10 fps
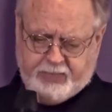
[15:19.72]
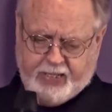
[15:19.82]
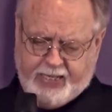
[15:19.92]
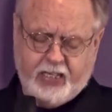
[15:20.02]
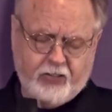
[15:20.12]

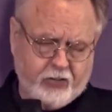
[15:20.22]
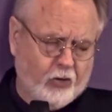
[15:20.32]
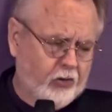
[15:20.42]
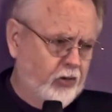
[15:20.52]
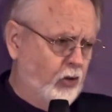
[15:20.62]
He did, of
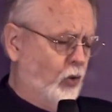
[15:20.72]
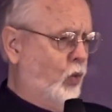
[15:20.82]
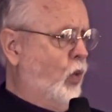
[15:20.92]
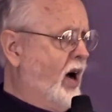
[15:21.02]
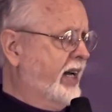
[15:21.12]
course, know
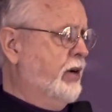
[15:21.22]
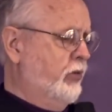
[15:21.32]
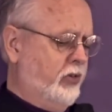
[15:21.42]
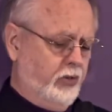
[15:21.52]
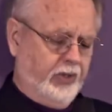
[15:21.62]
what I
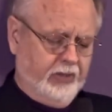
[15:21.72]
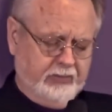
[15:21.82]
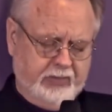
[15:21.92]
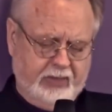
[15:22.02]
was doing,